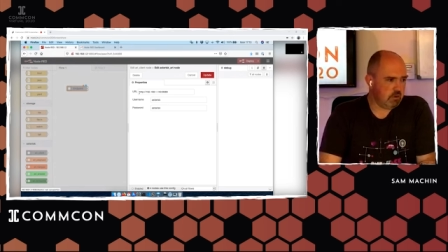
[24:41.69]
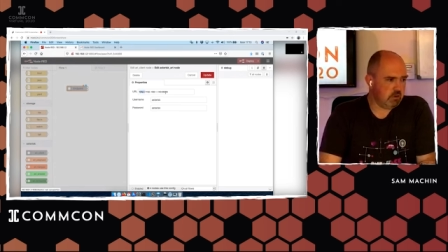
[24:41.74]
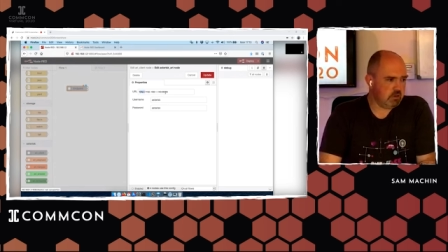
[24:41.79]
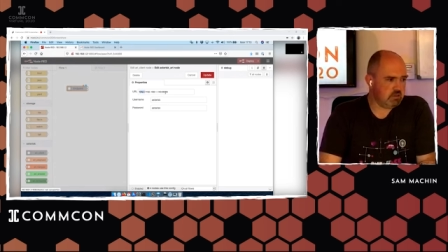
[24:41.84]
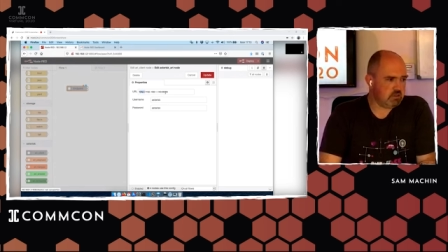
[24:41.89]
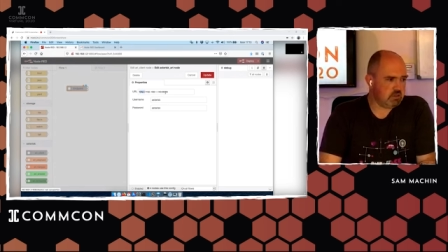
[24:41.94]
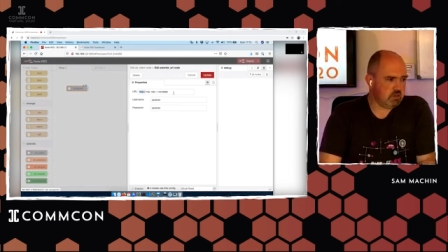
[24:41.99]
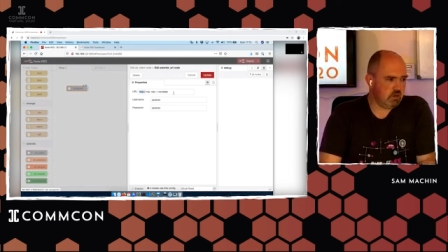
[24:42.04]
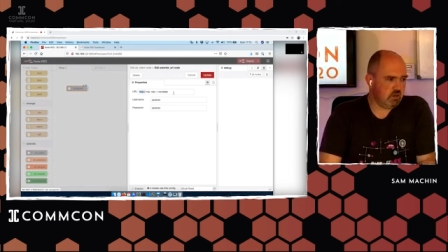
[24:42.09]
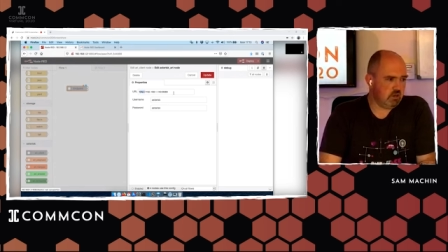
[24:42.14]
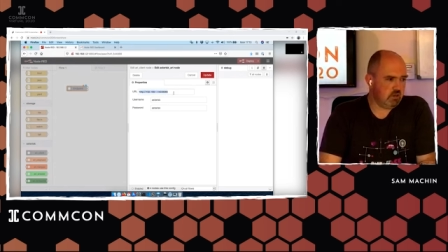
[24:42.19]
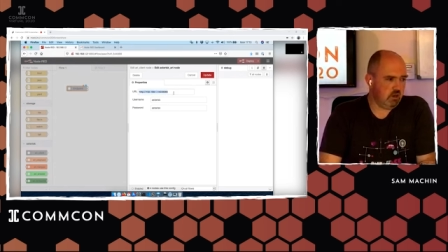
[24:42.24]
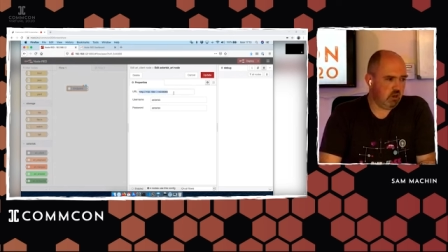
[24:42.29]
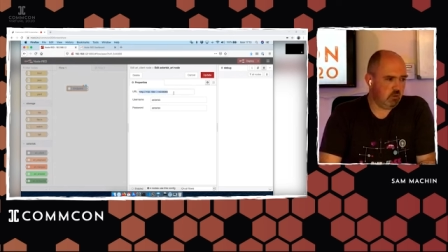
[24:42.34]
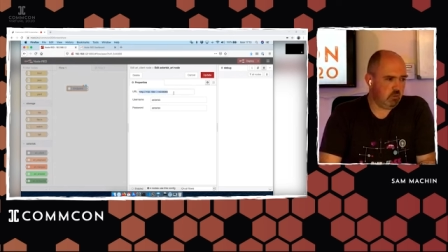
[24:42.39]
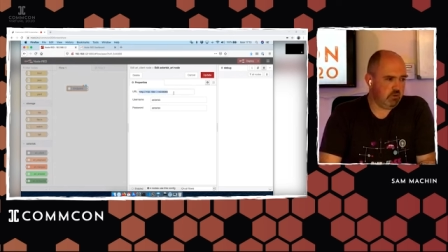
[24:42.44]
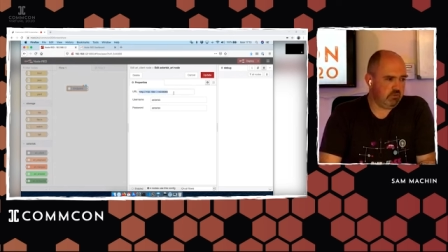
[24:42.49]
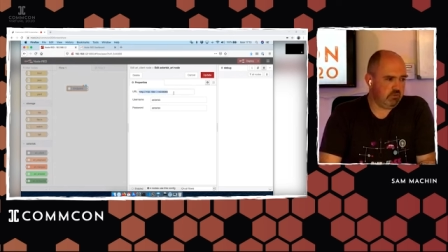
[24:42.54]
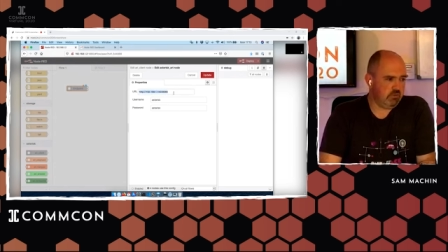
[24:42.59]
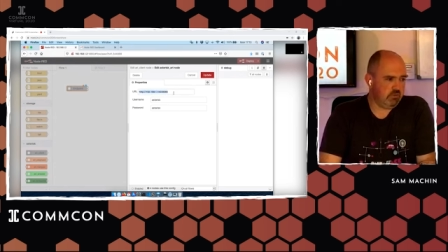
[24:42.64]
But, you
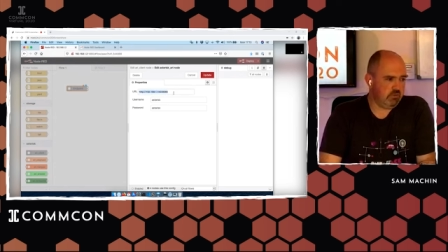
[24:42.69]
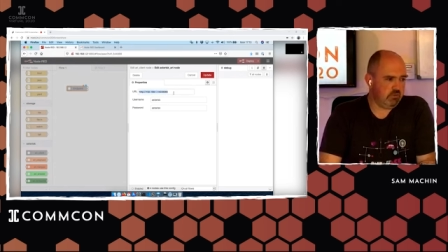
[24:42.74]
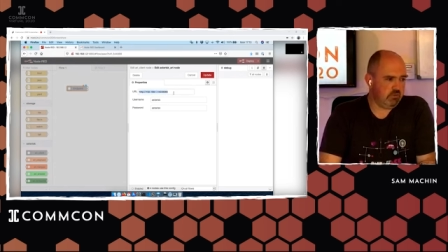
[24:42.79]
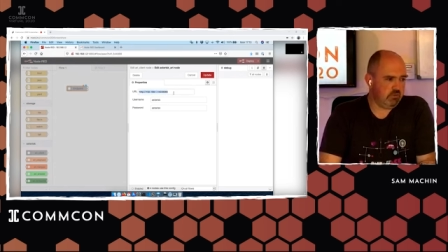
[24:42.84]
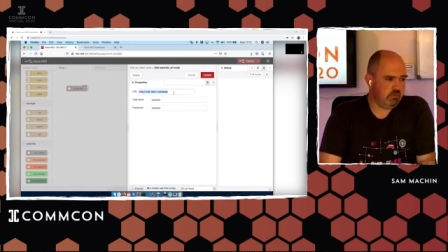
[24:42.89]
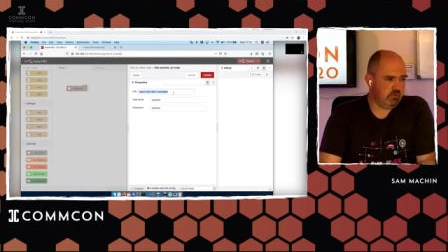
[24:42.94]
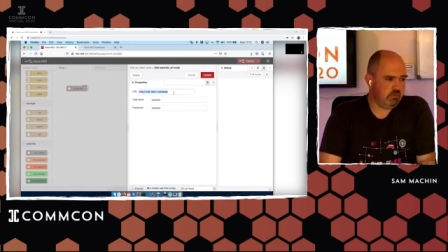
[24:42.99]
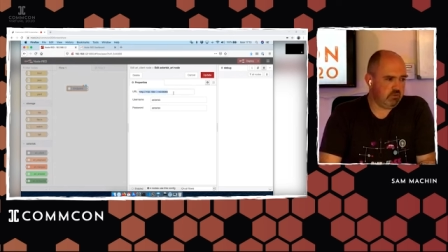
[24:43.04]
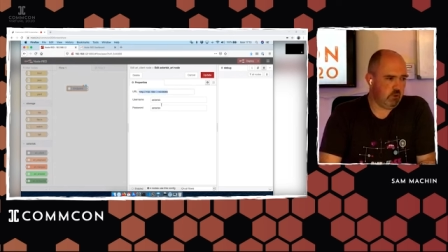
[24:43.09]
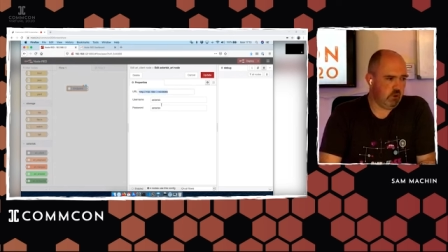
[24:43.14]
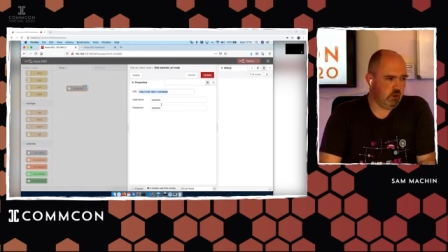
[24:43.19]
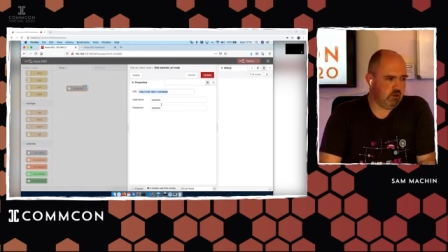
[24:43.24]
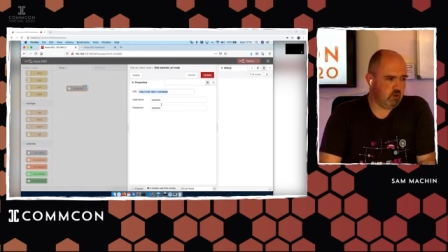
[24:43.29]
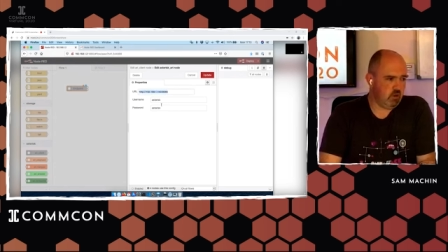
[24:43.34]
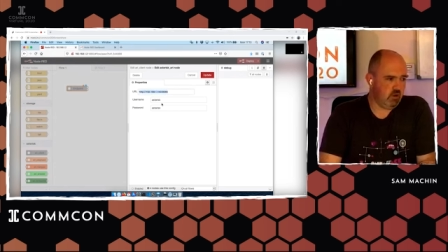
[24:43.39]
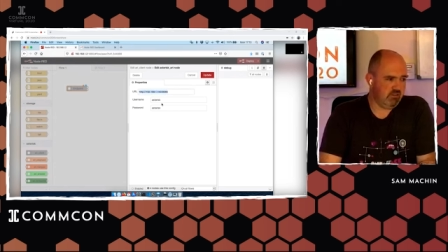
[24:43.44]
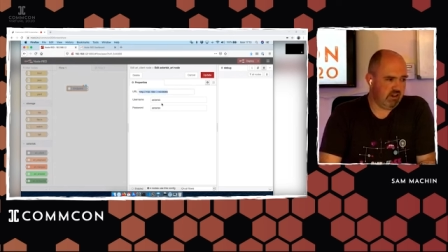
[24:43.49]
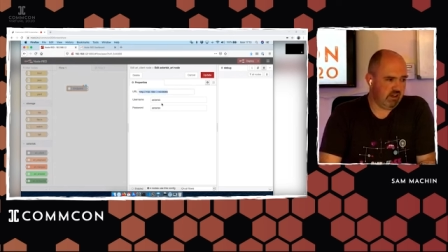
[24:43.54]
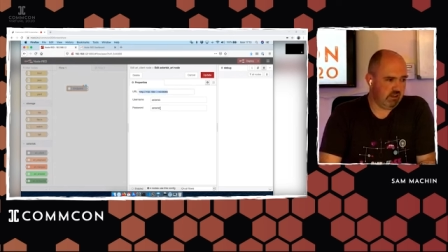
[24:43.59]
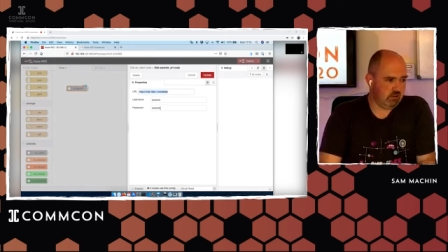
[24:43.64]
know, we set up a
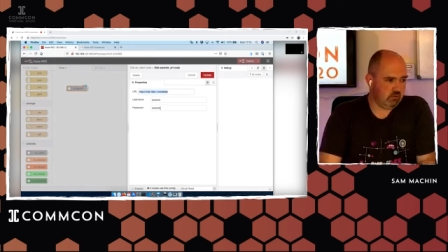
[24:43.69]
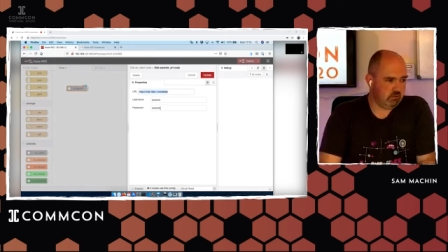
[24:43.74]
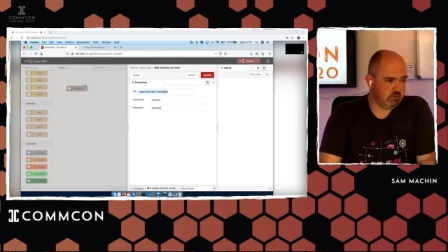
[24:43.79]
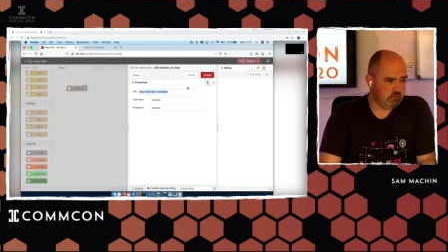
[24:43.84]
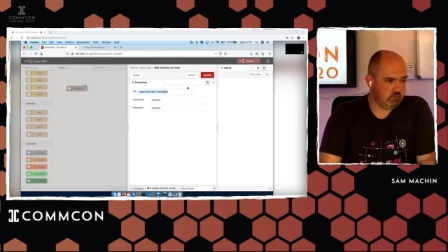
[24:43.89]
URL